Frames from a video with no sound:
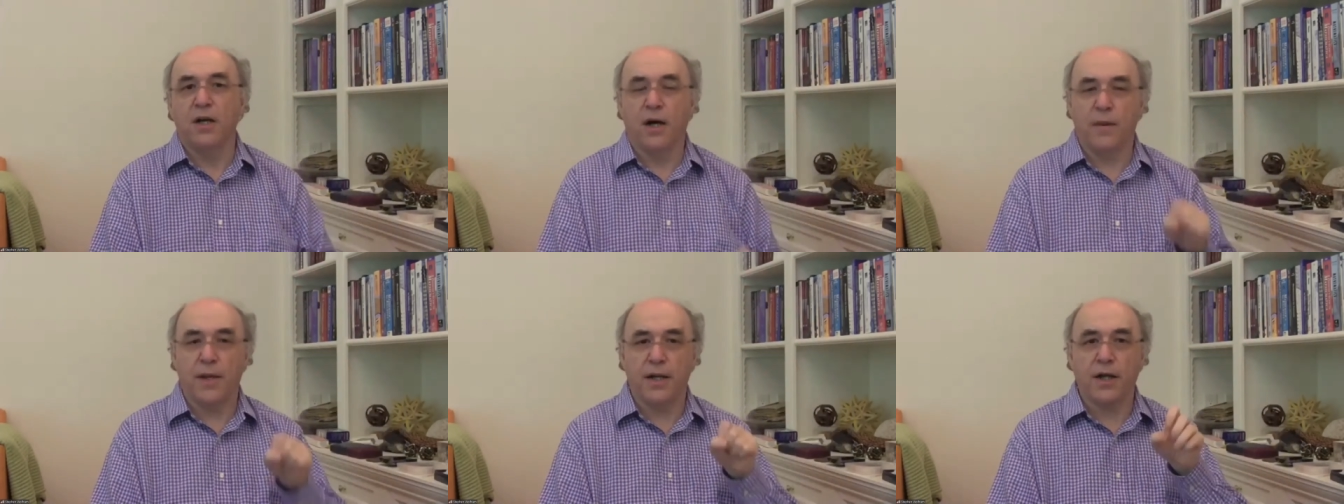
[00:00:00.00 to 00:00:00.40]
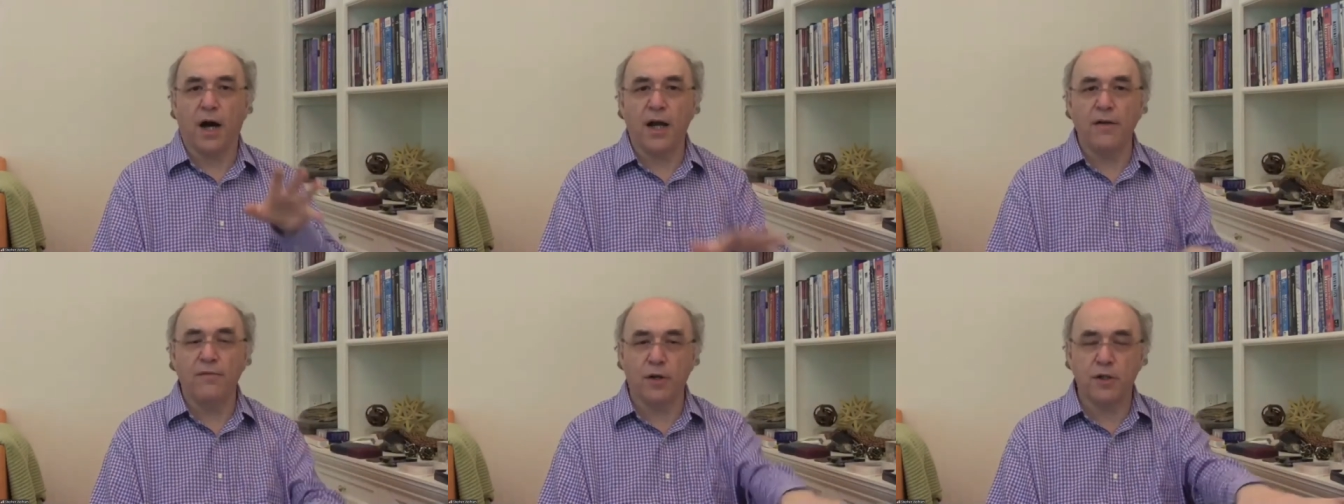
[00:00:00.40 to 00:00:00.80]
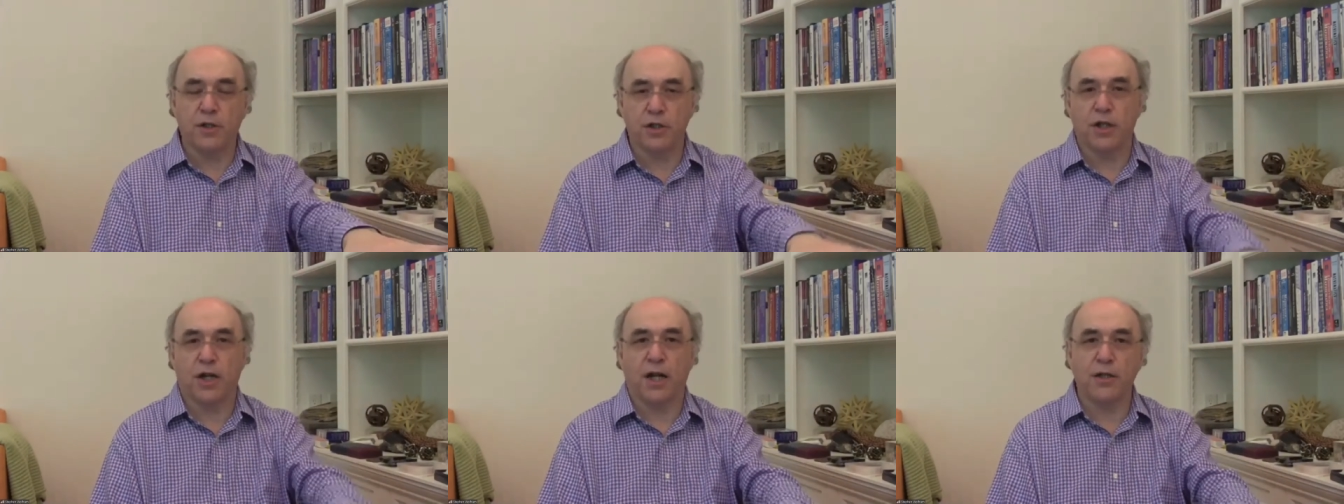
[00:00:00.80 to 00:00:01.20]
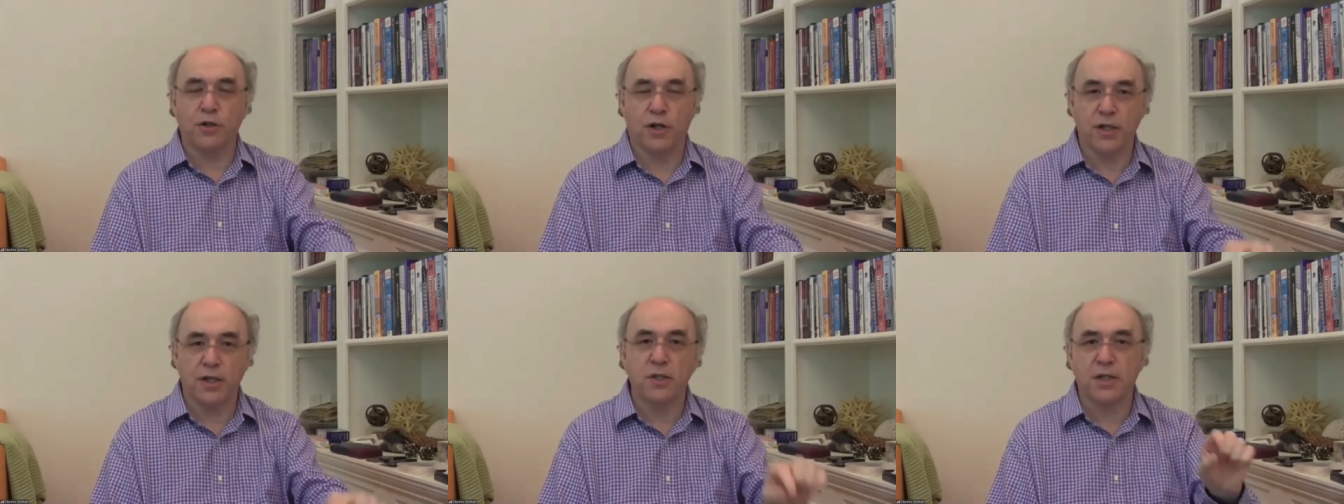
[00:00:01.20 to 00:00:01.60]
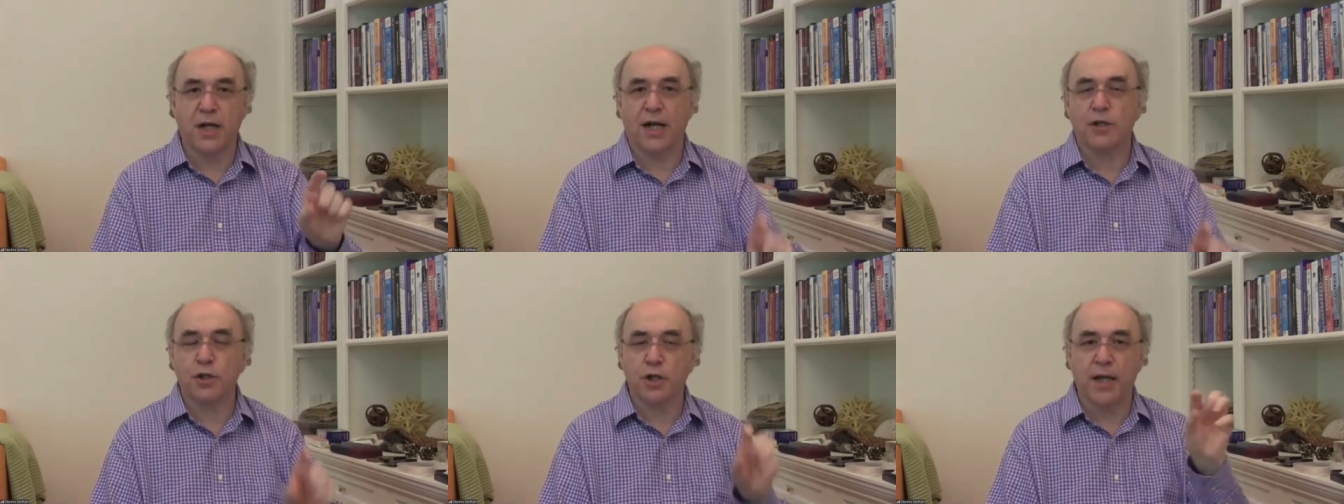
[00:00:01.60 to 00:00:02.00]
and then high voltage electronics to
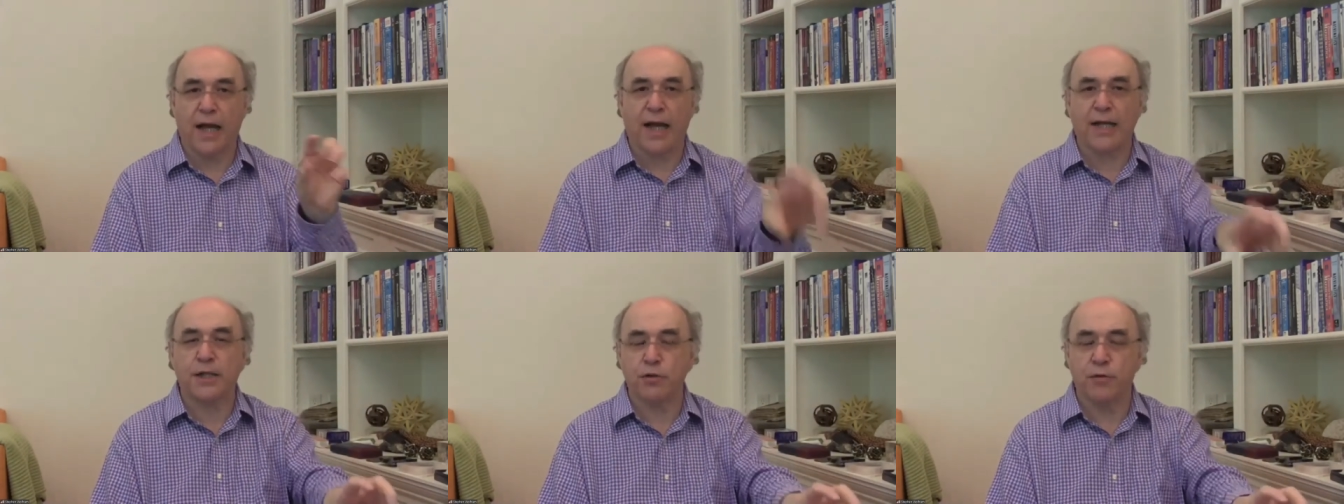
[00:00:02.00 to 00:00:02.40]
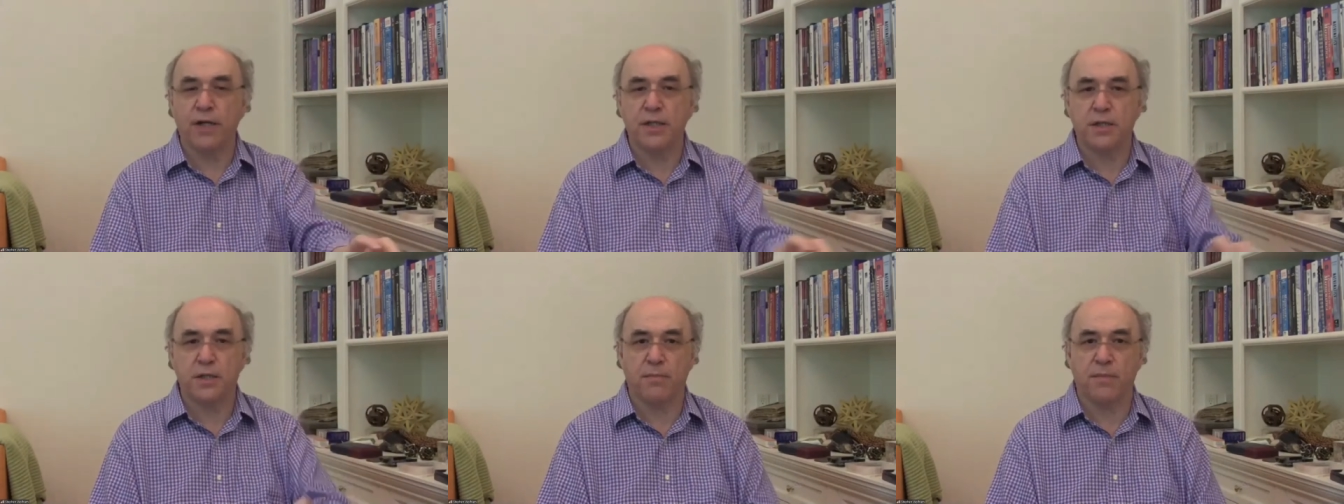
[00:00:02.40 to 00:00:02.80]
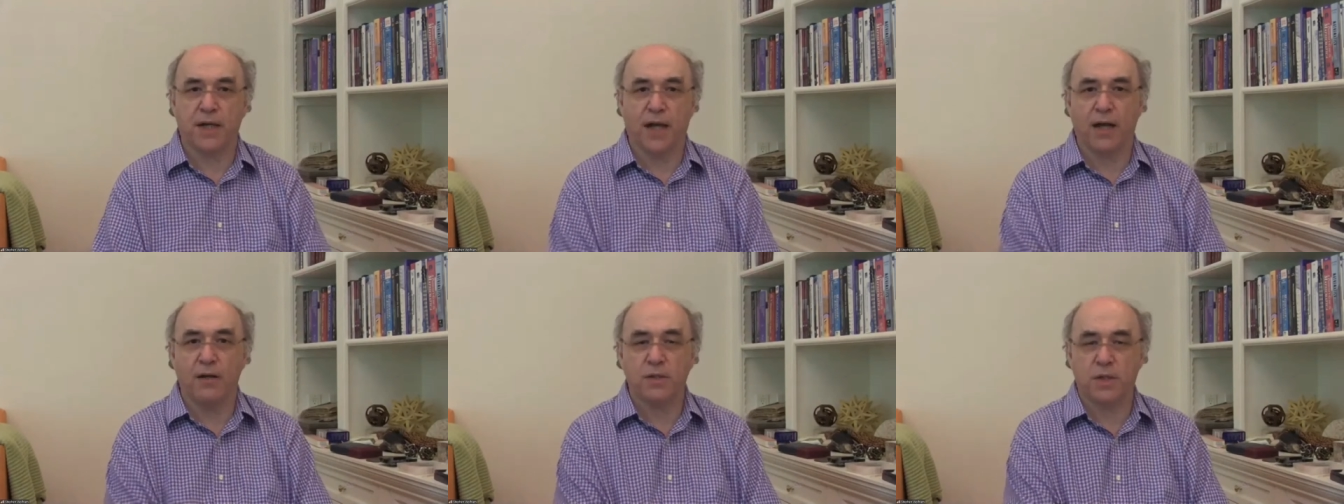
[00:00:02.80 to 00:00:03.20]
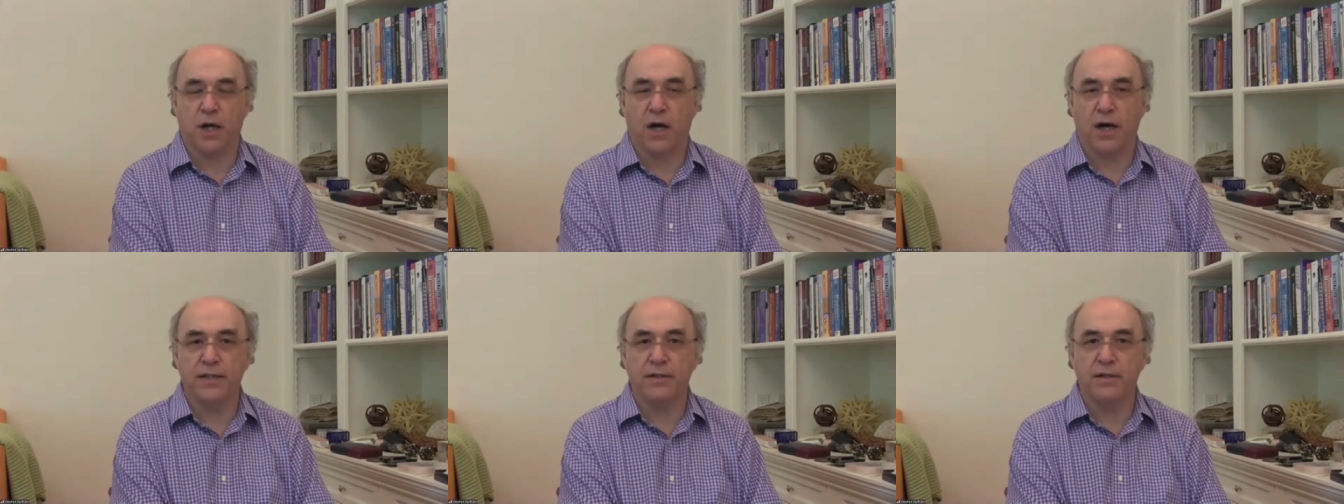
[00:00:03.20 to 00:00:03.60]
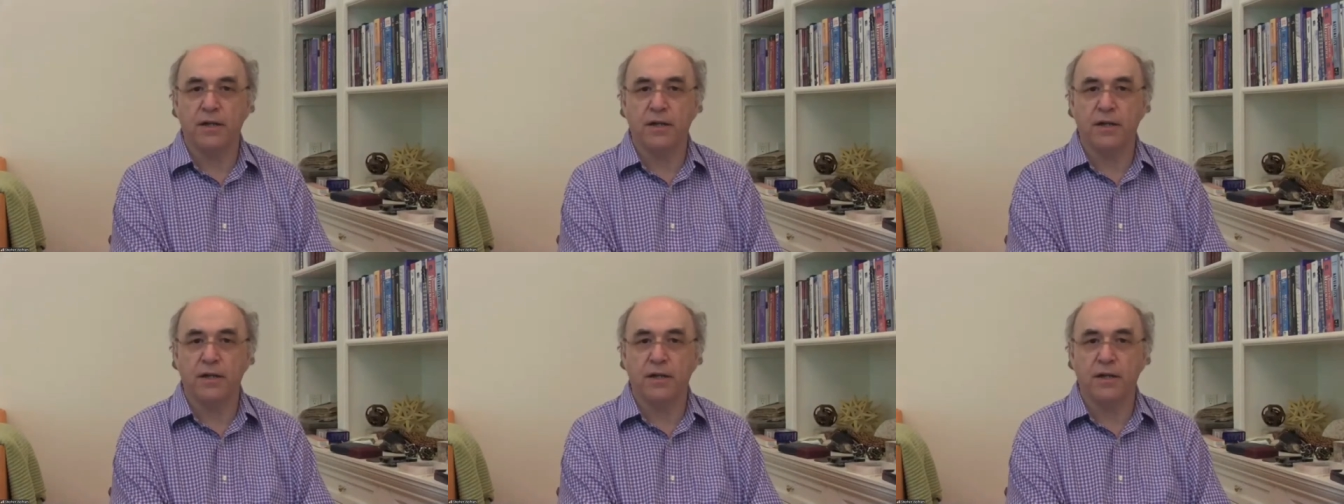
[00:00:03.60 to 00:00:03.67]
actually actuate something outside.